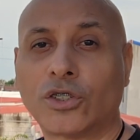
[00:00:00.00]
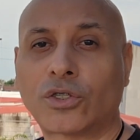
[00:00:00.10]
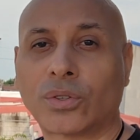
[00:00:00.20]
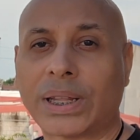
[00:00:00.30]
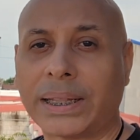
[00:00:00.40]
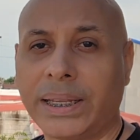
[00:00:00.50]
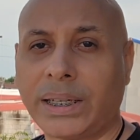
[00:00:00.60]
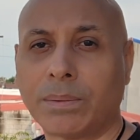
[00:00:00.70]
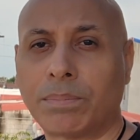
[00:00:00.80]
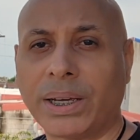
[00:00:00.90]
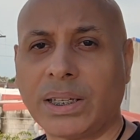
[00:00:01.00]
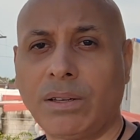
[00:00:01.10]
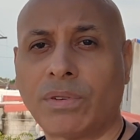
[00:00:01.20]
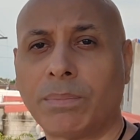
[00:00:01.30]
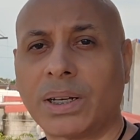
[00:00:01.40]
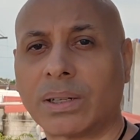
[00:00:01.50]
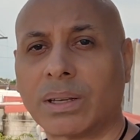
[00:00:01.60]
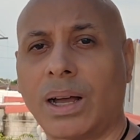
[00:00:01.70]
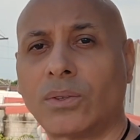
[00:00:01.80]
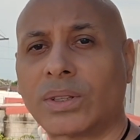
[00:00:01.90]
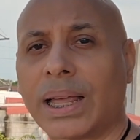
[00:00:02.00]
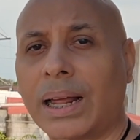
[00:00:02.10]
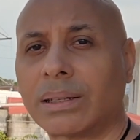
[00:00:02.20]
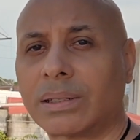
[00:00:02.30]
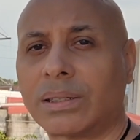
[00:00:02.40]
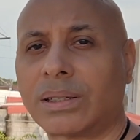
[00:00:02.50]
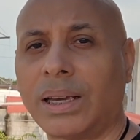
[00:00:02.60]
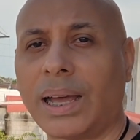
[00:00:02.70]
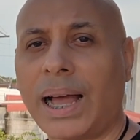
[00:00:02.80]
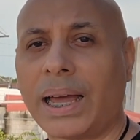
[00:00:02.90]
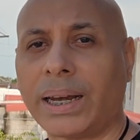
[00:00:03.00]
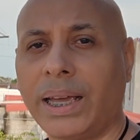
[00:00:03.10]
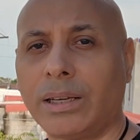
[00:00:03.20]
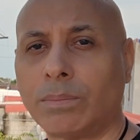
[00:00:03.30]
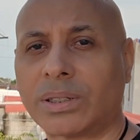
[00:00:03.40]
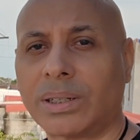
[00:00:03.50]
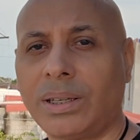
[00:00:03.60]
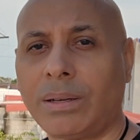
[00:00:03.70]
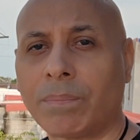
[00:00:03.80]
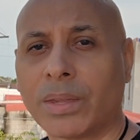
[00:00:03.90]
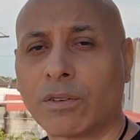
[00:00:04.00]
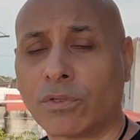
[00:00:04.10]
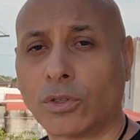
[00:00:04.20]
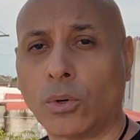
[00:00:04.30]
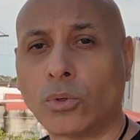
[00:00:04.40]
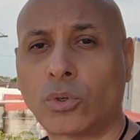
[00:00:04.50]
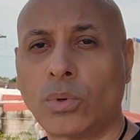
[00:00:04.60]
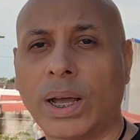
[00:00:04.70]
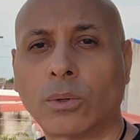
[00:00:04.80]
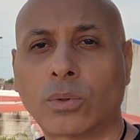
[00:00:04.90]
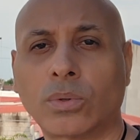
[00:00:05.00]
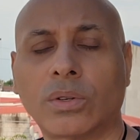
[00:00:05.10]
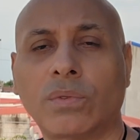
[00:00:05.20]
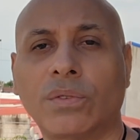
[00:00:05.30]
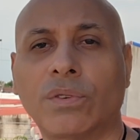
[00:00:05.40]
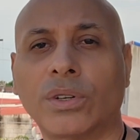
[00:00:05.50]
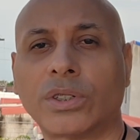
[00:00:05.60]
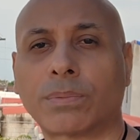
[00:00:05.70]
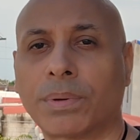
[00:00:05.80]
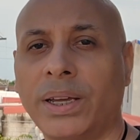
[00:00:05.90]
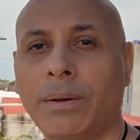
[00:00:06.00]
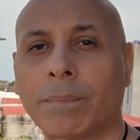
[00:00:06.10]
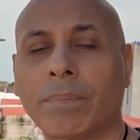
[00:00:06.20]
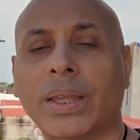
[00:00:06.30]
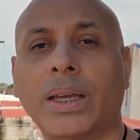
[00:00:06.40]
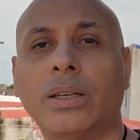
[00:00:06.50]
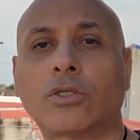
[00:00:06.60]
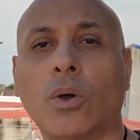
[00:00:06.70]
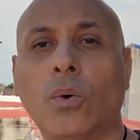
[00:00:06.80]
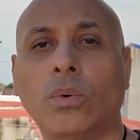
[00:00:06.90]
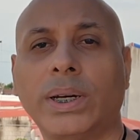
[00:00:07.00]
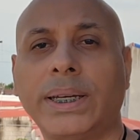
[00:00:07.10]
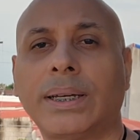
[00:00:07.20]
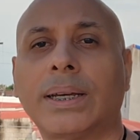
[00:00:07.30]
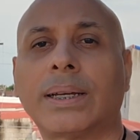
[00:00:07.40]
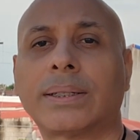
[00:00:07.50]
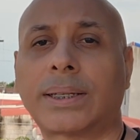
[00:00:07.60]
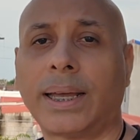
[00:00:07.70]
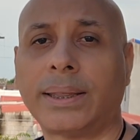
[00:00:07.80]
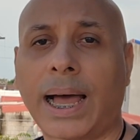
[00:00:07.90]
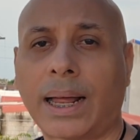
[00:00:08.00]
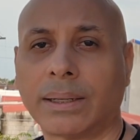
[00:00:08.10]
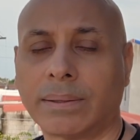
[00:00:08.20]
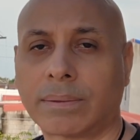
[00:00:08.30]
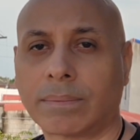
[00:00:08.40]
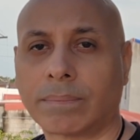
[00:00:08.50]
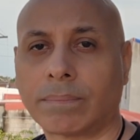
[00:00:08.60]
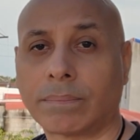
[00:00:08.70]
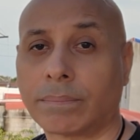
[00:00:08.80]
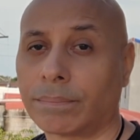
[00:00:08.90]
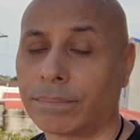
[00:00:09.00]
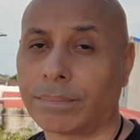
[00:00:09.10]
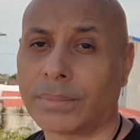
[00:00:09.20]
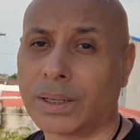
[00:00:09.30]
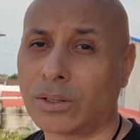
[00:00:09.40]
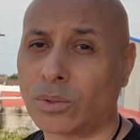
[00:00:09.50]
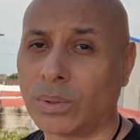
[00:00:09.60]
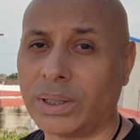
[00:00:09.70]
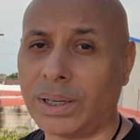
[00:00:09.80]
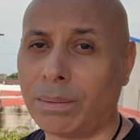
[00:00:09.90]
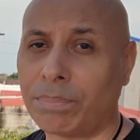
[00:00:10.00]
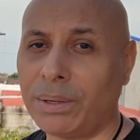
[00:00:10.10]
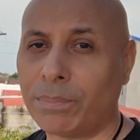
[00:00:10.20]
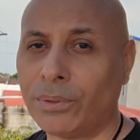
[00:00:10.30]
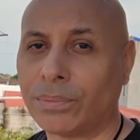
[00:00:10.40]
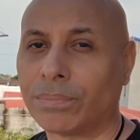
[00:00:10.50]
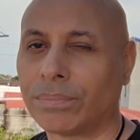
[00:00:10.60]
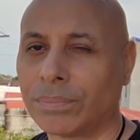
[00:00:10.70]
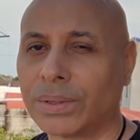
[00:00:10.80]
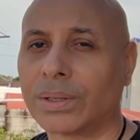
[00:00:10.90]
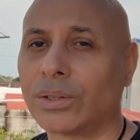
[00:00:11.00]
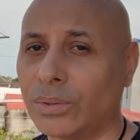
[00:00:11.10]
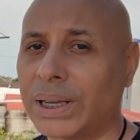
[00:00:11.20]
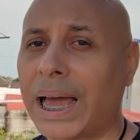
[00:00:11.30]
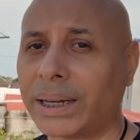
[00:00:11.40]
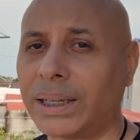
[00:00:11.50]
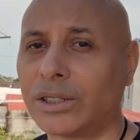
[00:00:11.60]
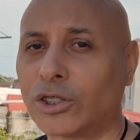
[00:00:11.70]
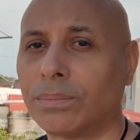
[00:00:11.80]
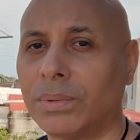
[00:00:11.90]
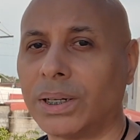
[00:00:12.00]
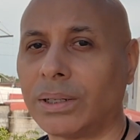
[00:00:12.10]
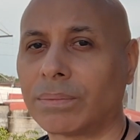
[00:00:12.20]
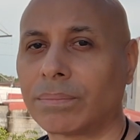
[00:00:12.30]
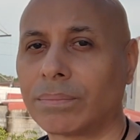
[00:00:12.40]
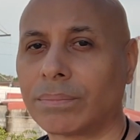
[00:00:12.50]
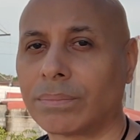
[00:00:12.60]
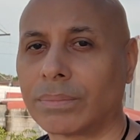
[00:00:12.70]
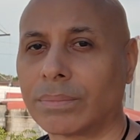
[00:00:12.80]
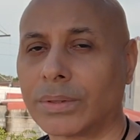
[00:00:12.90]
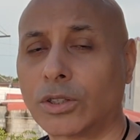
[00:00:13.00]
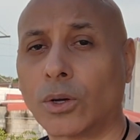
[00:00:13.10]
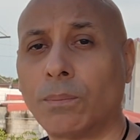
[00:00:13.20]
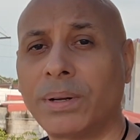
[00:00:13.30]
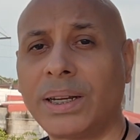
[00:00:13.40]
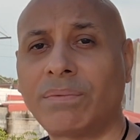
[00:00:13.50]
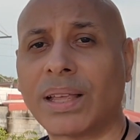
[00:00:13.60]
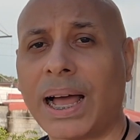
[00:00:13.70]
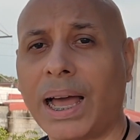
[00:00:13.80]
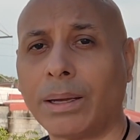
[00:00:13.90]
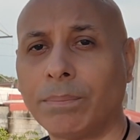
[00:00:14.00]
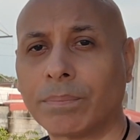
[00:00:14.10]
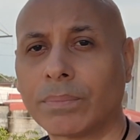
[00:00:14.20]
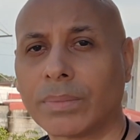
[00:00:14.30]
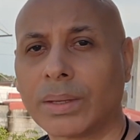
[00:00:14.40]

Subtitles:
just so that they can break even. Because $100 a share on AMC for those who held through the reverse split is only $10. So in the end, people, you got to get your money. Don't believe the hype.